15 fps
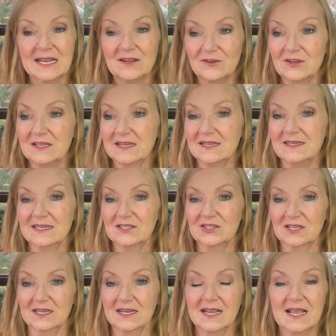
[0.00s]
good
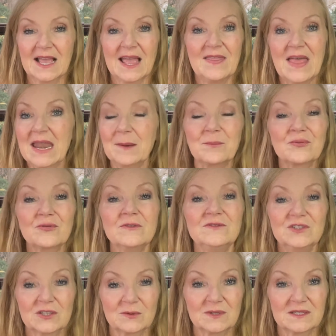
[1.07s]
condition, and that improves
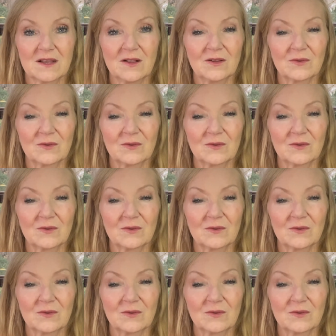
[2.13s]
your result,